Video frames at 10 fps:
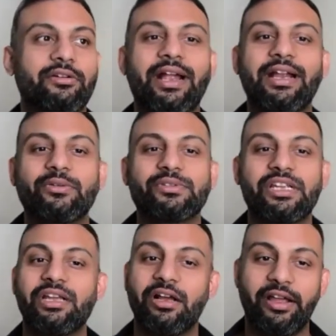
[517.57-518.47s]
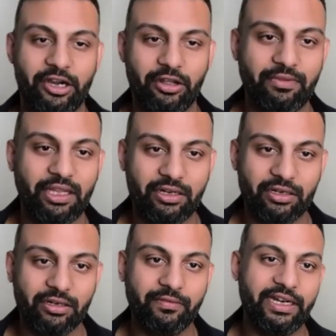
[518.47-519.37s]
try to stay ahead of the
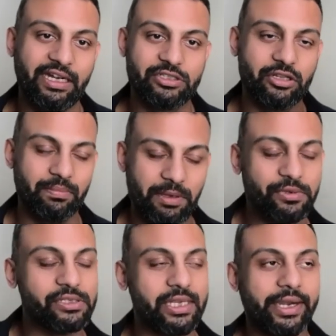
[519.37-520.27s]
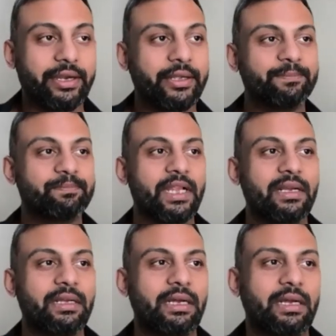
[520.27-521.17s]
curve, at least on the people side.
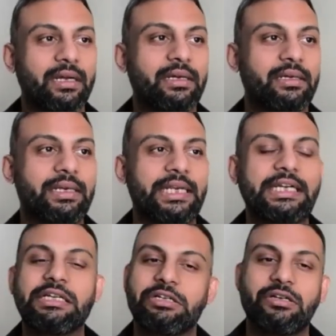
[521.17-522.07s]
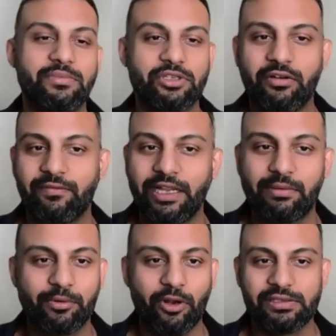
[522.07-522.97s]
In terms of
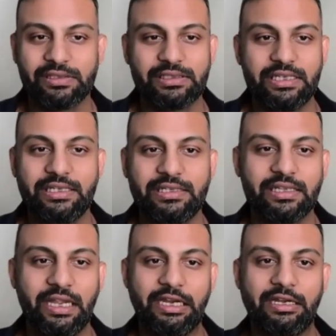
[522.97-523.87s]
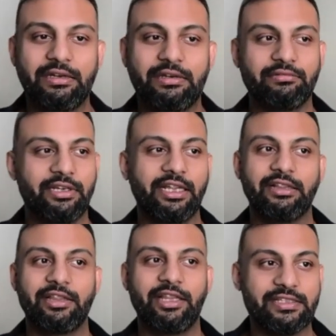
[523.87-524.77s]
like processes and
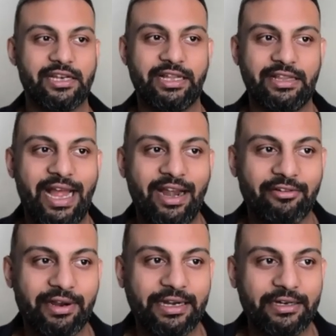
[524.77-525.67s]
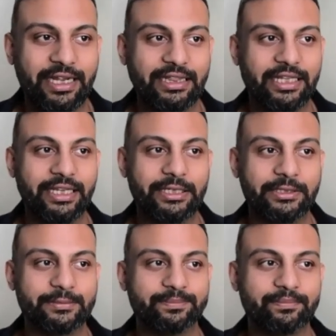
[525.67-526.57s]
things like that, right? I think